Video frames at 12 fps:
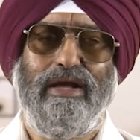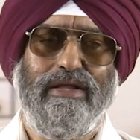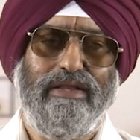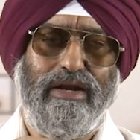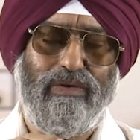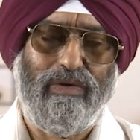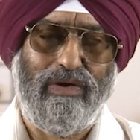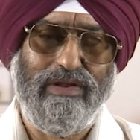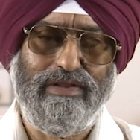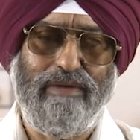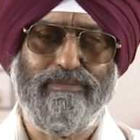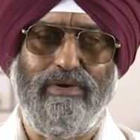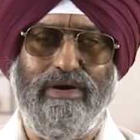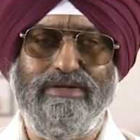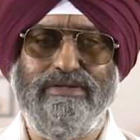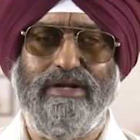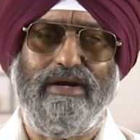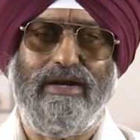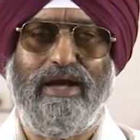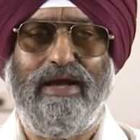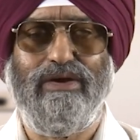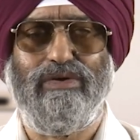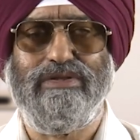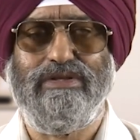then all the points that
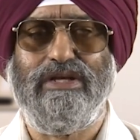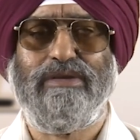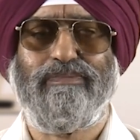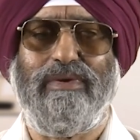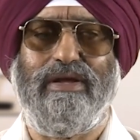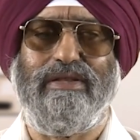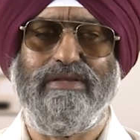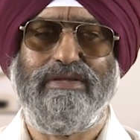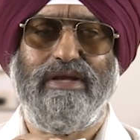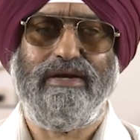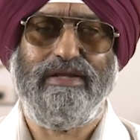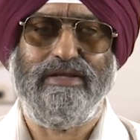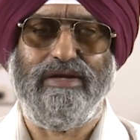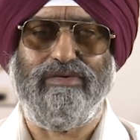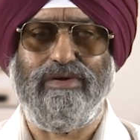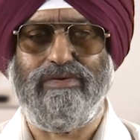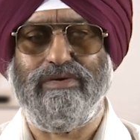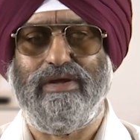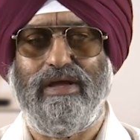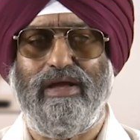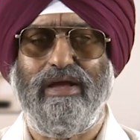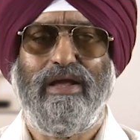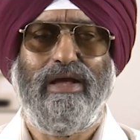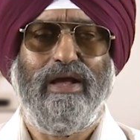lie on this plane z is equal to k
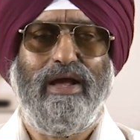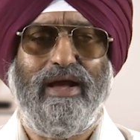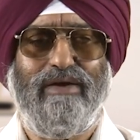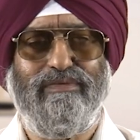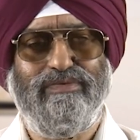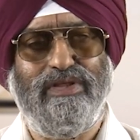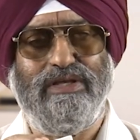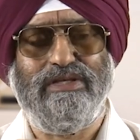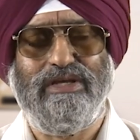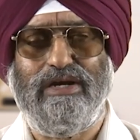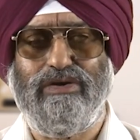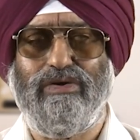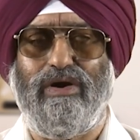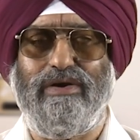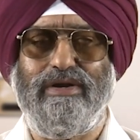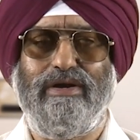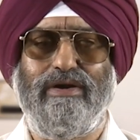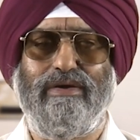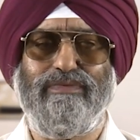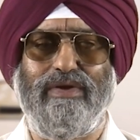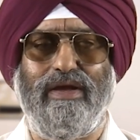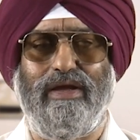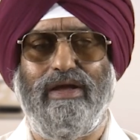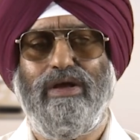have the z coordinate of
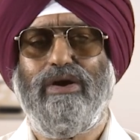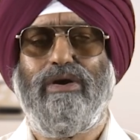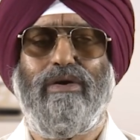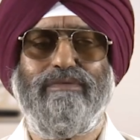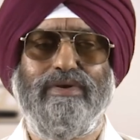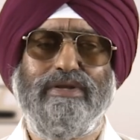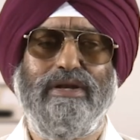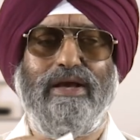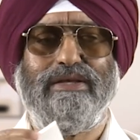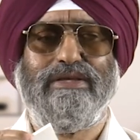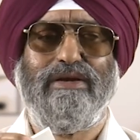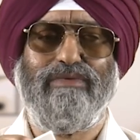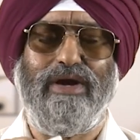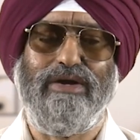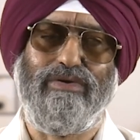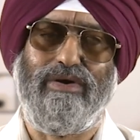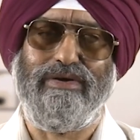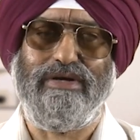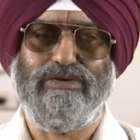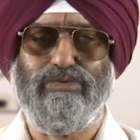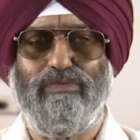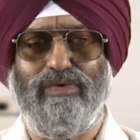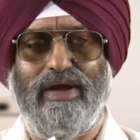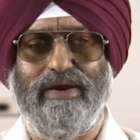k. Obviously, x and y coordinates
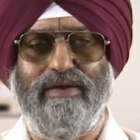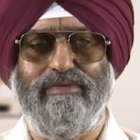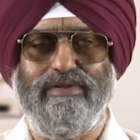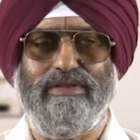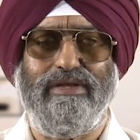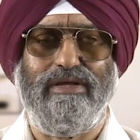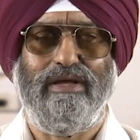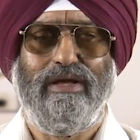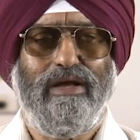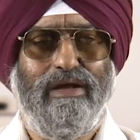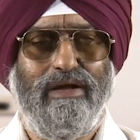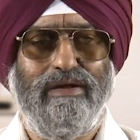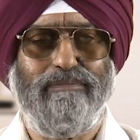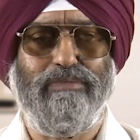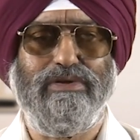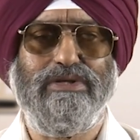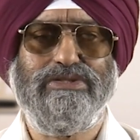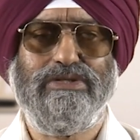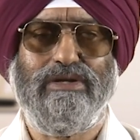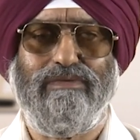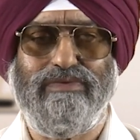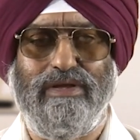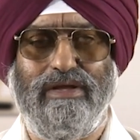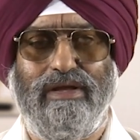would vary with the uh, position
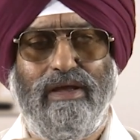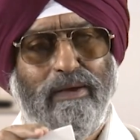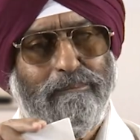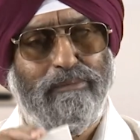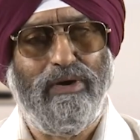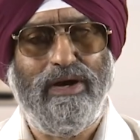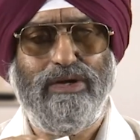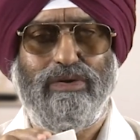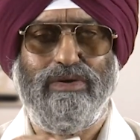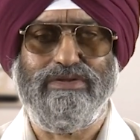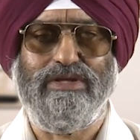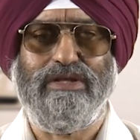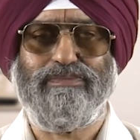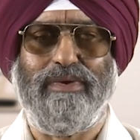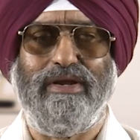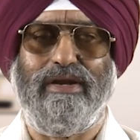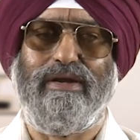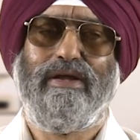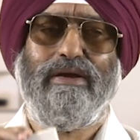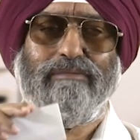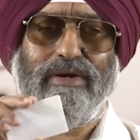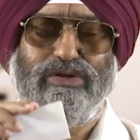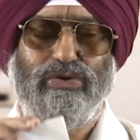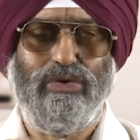of the point on this plane,
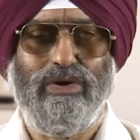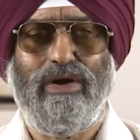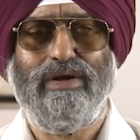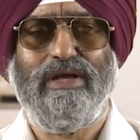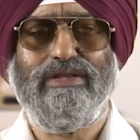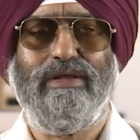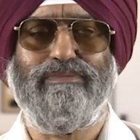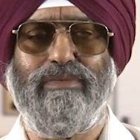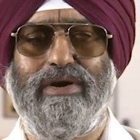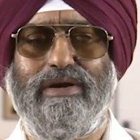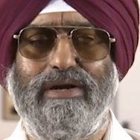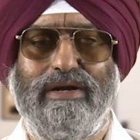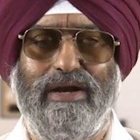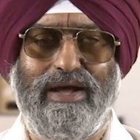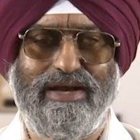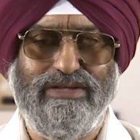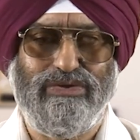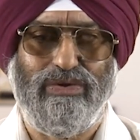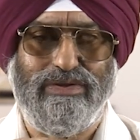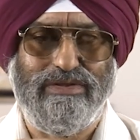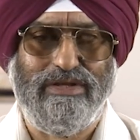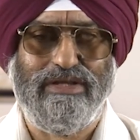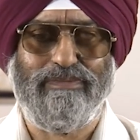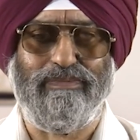but so long as the point lies on
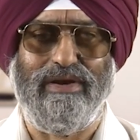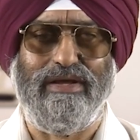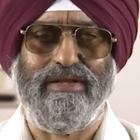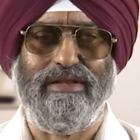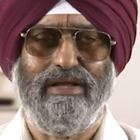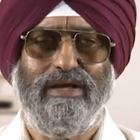this plane